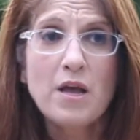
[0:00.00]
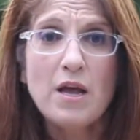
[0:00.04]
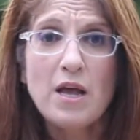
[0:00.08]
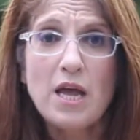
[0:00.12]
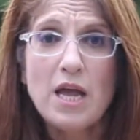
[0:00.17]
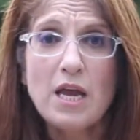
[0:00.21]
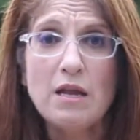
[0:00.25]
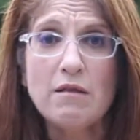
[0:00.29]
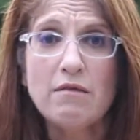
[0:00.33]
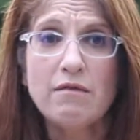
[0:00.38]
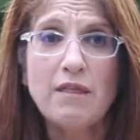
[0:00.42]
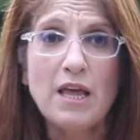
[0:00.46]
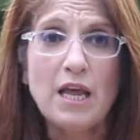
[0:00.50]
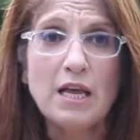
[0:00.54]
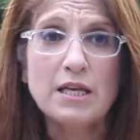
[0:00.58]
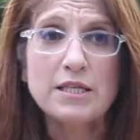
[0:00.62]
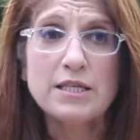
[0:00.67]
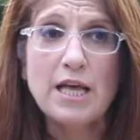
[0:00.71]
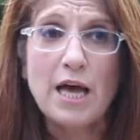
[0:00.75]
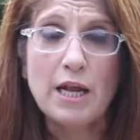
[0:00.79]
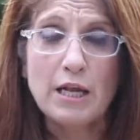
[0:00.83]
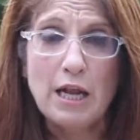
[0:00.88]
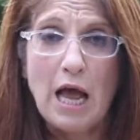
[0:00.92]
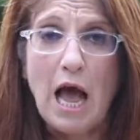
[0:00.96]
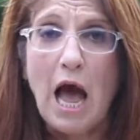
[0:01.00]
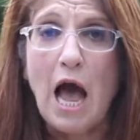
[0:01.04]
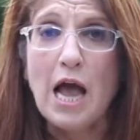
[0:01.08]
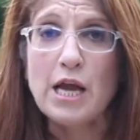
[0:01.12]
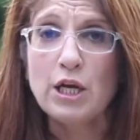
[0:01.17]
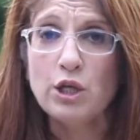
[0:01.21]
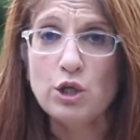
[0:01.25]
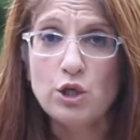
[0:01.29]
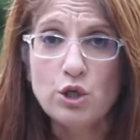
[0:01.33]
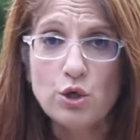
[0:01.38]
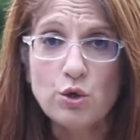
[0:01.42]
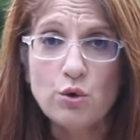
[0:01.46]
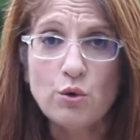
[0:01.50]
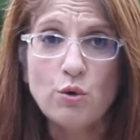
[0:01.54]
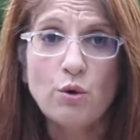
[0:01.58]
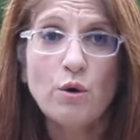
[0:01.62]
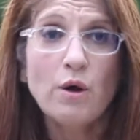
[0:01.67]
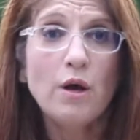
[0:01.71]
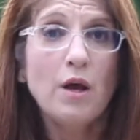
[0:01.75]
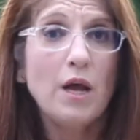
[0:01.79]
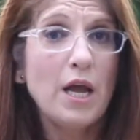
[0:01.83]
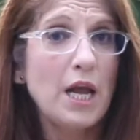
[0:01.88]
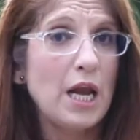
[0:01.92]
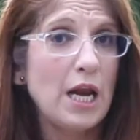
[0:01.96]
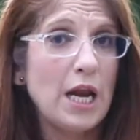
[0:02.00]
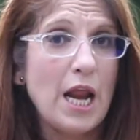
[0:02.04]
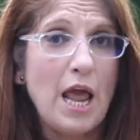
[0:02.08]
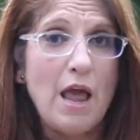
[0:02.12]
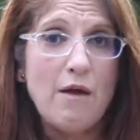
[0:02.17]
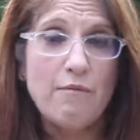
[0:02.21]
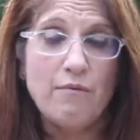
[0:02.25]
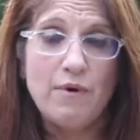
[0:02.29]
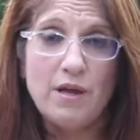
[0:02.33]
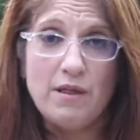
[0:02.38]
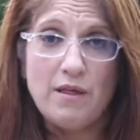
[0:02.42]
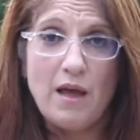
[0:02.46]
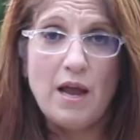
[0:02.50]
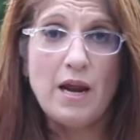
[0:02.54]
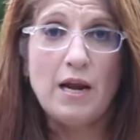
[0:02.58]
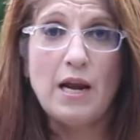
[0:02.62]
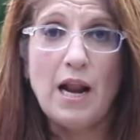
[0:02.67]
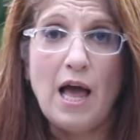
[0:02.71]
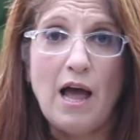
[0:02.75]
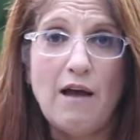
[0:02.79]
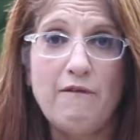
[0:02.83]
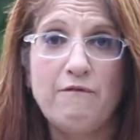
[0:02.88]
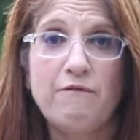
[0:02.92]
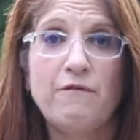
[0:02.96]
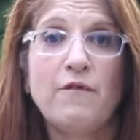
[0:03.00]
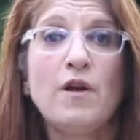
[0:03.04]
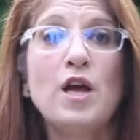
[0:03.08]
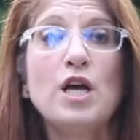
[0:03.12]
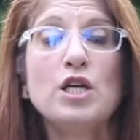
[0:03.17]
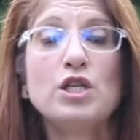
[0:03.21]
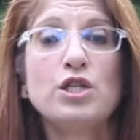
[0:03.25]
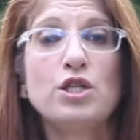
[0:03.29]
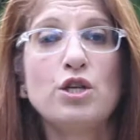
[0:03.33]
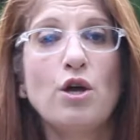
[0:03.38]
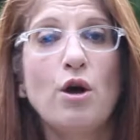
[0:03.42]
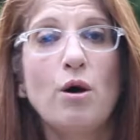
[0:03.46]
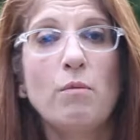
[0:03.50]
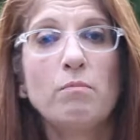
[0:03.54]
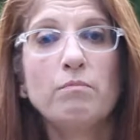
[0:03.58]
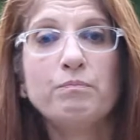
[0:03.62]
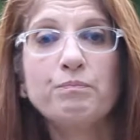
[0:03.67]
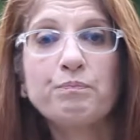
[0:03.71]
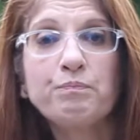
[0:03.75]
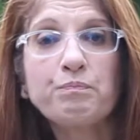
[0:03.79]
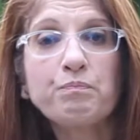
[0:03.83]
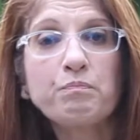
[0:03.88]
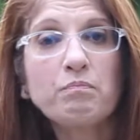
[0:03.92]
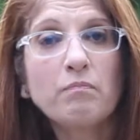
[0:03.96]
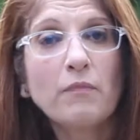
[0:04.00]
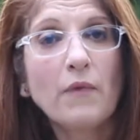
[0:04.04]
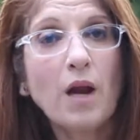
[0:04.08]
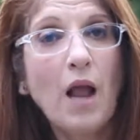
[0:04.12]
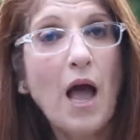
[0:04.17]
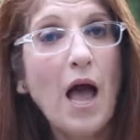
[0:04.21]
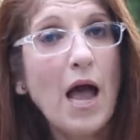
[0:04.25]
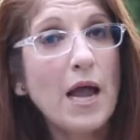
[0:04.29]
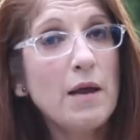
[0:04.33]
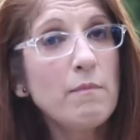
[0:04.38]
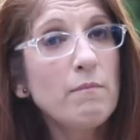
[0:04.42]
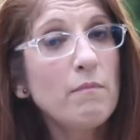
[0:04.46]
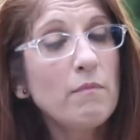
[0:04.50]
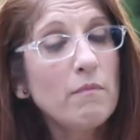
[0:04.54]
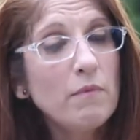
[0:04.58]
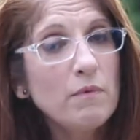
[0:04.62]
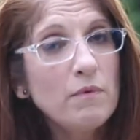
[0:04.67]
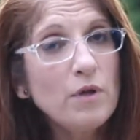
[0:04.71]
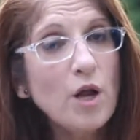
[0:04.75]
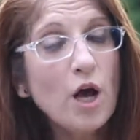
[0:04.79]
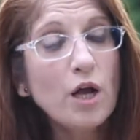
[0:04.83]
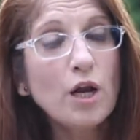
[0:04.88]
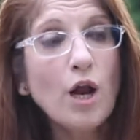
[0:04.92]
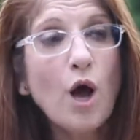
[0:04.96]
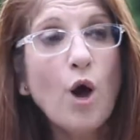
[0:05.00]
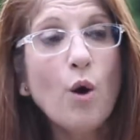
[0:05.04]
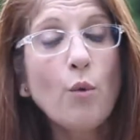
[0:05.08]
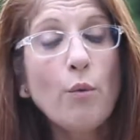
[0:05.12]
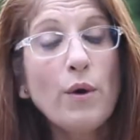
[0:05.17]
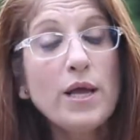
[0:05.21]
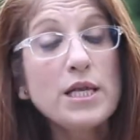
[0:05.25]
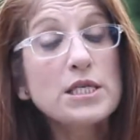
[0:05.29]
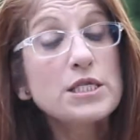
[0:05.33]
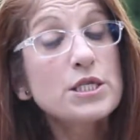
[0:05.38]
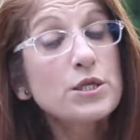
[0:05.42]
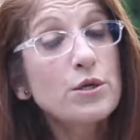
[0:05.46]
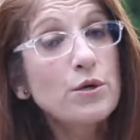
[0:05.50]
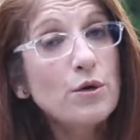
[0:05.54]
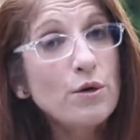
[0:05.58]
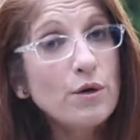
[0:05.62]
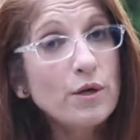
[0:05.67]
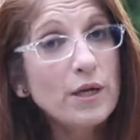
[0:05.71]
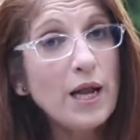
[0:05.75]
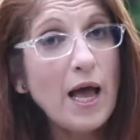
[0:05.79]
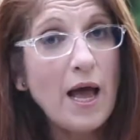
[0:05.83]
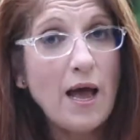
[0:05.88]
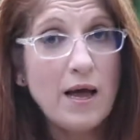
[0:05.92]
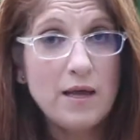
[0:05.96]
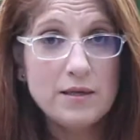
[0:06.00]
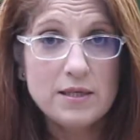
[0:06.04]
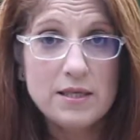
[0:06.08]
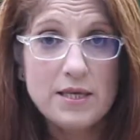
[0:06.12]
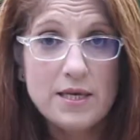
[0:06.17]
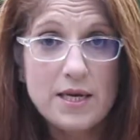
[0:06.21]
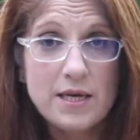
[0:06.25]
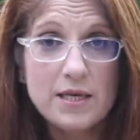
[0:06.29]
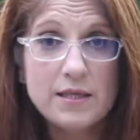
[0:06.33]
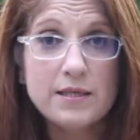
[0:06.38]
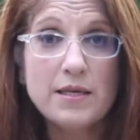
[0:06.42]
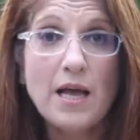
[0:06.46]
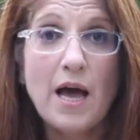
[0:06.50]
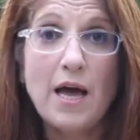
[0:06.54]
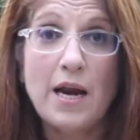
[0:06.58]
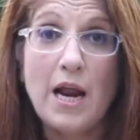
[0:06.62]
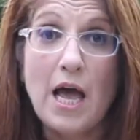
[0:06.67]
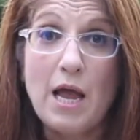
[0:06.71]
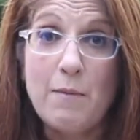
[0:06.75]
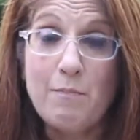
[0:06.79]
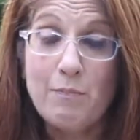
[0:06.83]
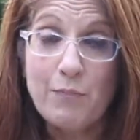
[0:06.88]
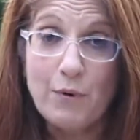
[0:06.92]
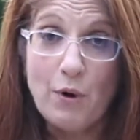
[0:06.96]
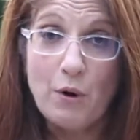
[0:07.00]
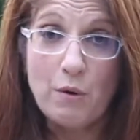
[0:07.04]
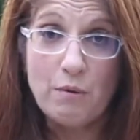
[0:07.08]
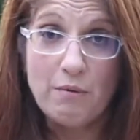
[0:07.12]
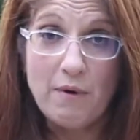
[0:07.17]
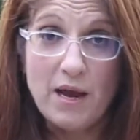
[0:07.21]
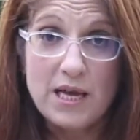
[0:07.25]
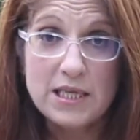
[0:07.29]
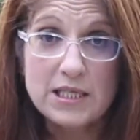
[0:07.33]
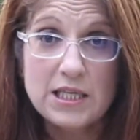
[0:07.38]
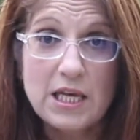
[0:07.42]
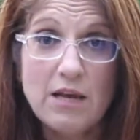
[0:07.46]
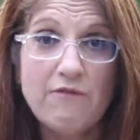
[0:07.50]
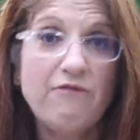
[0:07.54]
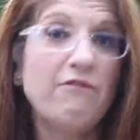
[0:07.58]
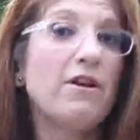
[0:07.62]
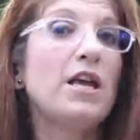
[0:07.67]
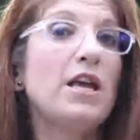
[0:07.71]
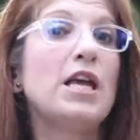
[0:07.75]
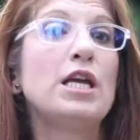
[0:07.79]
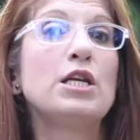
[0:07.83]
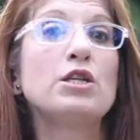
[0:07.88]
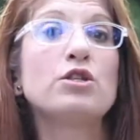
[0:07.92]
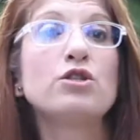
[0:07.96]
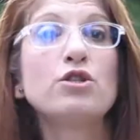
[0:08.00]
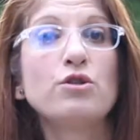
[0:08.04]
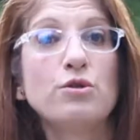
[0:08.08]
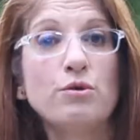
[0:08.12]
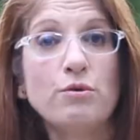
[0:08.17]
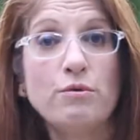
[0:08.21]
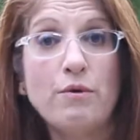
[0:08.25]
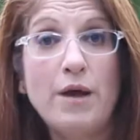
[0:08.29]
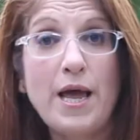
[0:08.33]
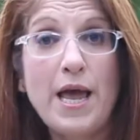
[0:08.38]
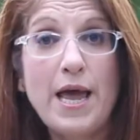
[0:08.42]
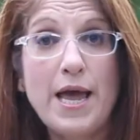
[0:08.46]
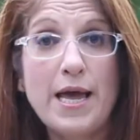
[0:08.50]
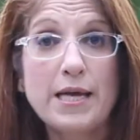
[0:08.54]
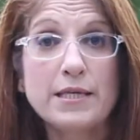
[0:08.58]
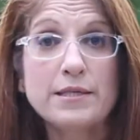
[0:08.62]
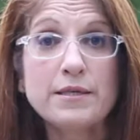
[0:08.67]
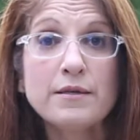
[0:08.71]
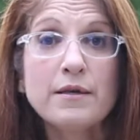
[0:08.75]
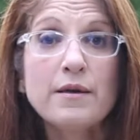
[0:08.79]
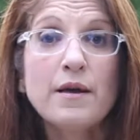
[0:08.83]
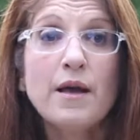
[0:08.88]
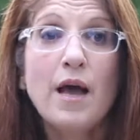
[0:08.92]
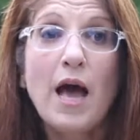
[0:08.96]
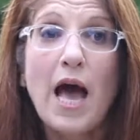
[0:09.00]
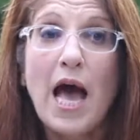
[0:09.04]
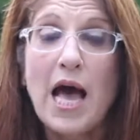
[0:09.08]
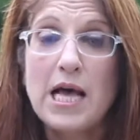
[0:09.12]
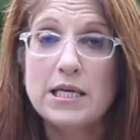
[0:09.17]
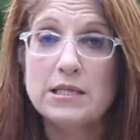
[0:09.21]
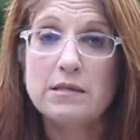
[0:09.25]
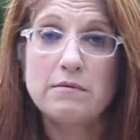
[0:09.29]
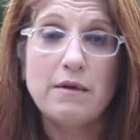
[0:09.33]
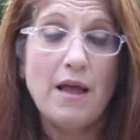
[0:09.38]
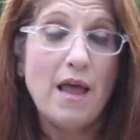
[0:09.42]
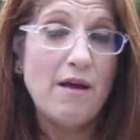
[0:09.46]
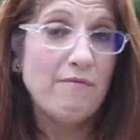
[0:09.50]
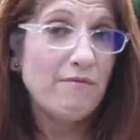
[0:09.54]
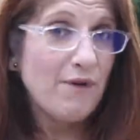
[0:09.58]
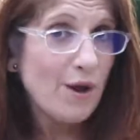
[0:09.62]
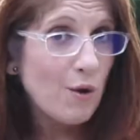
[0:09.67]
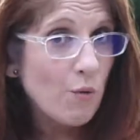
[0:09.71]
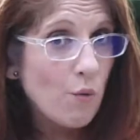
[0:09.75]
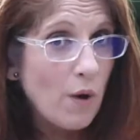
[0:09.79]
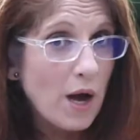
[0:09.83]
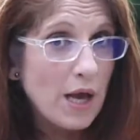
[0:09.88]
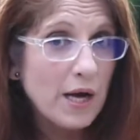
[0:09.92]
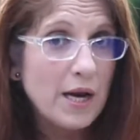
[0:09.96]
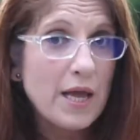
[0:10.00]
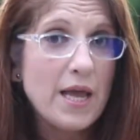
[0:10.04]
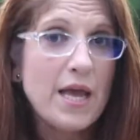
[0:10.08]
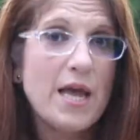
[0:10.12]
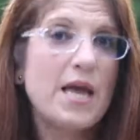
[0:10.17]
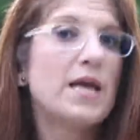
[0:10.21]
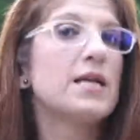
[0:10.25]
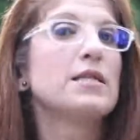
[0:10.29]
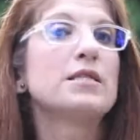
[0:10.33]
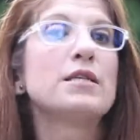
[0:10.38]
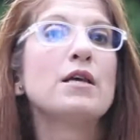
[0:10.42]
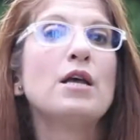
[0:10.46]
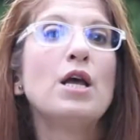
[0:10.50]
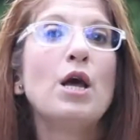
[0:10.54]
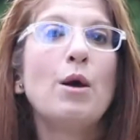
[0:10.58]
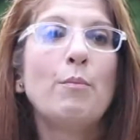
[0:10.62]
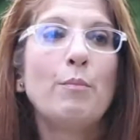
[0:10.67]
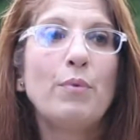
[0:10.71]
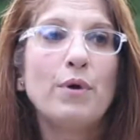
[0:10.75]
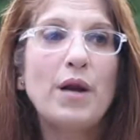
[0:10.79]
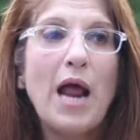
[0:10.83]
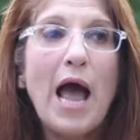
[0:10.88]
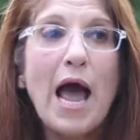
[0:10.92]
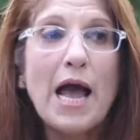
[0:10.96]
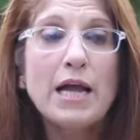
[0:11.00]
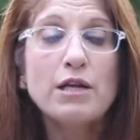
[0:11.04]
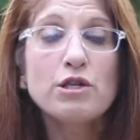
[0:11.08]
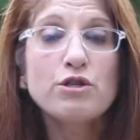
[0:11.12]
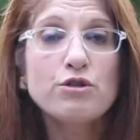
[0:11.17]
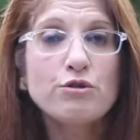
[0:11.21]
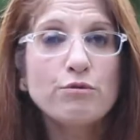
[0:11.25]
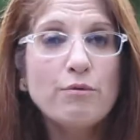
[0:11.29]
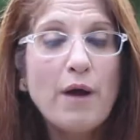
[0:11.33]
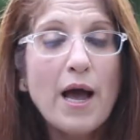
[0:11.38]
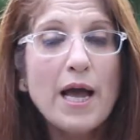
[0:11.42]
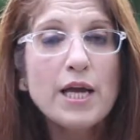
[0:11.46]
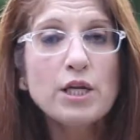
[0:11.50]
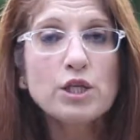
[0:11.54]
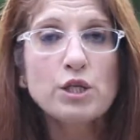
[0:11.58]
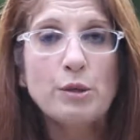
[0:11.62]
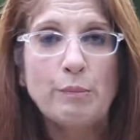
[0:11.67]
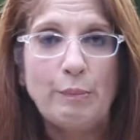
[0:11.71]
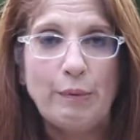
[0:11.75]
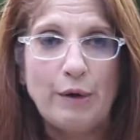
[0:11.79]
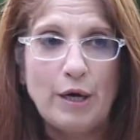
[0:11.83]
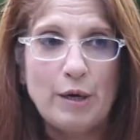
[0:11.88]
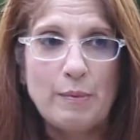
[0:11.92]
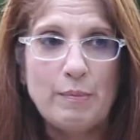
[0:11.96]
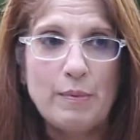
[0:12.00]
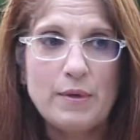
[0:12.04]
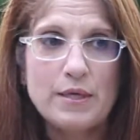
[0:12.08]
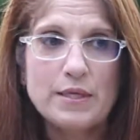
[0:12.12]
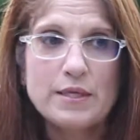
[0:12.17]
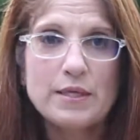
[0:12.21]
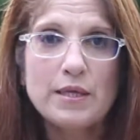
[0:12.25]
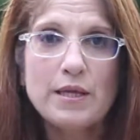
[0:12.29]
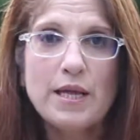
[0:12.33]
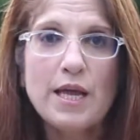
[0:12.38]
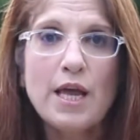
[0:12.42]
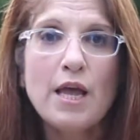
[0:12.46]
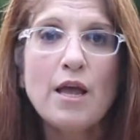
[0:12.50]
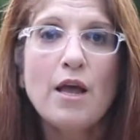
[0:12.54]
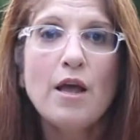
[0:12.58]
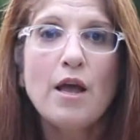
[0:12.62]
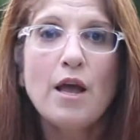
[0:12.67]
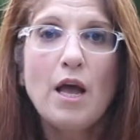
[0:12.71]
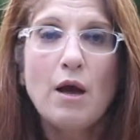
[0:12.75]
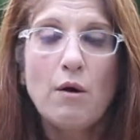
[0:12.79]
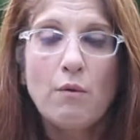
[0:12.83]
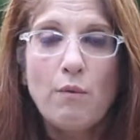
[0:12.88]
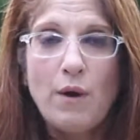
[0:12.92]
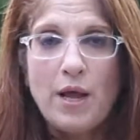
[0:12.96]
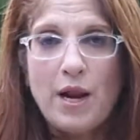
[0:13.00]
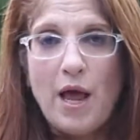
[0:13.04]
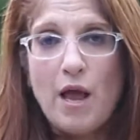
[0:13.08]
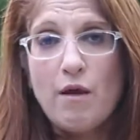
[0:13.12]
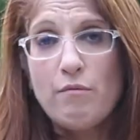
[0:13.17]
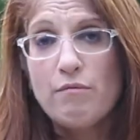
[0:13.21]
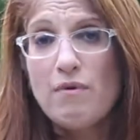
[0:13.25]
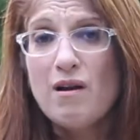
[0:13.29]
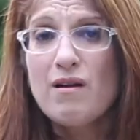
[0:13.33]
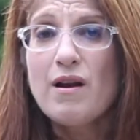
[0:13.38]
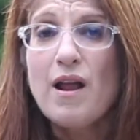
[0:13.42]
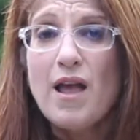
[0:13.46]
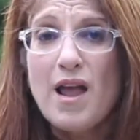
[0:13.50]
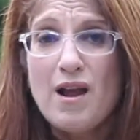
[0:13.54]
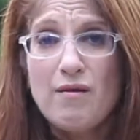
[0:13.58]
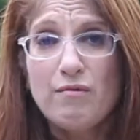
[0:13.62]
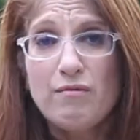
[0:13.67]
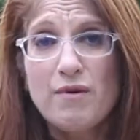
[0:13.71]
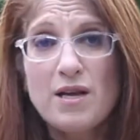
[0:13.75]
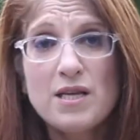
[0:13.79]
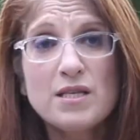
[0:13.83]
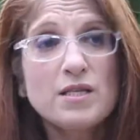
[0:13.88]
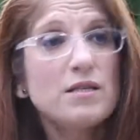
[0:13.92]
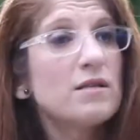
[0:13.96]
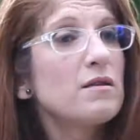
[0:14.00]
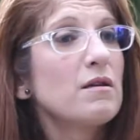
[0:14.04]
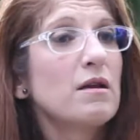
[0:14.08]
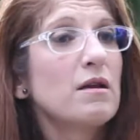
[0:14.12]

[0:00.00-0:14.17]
in things that I do in everyday life. So I'm not always good at this, and I'm progressive into it as everyone is, but I try to purposely, when I run errands,